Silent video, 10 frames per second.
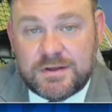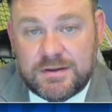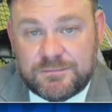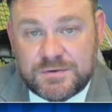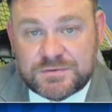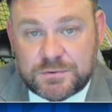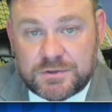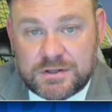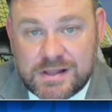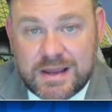a fiscal
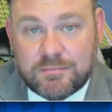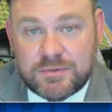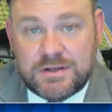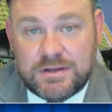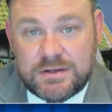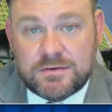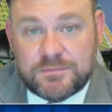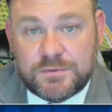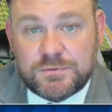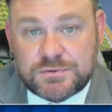calamity in a
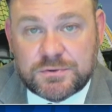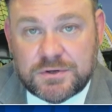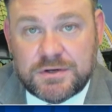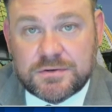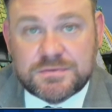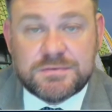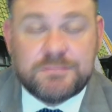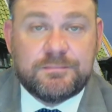few short years.